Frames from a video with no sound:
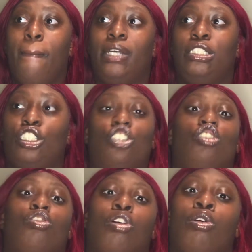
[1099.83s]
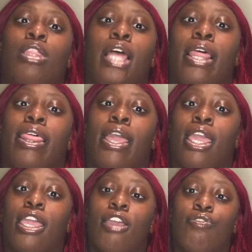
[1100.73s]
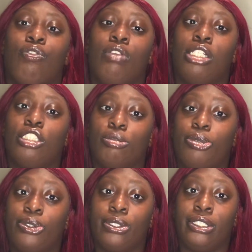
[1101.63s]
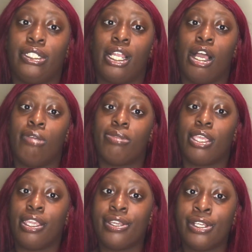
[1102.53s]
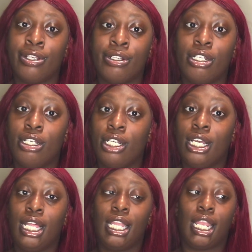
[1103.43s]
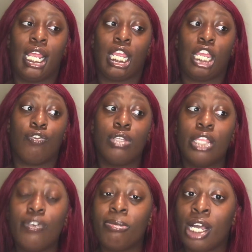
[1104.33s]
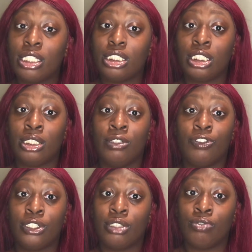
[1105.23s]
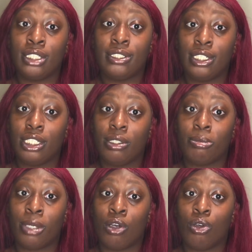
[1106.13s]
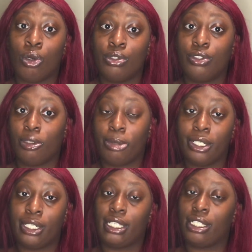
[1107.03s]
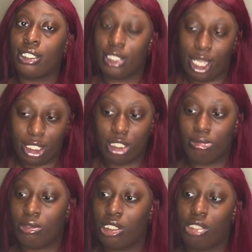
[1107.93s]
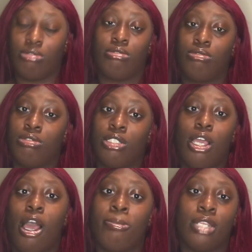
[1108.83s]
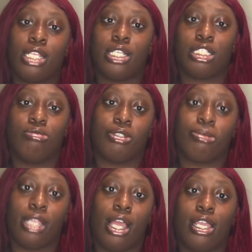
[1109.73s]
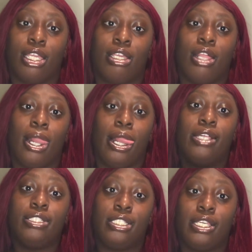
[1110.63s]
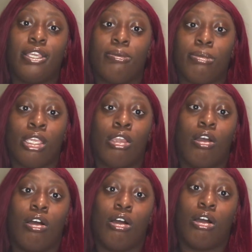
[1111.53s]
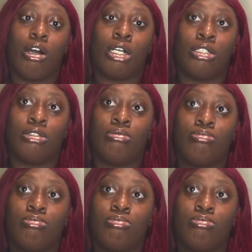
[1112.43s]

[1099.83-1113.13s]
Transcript: but just know that, like, if you need support, I'm here. Like, if you live in Boston, if you're really thinking about going to the park, text me. I mean, not text me, but, like, DM me on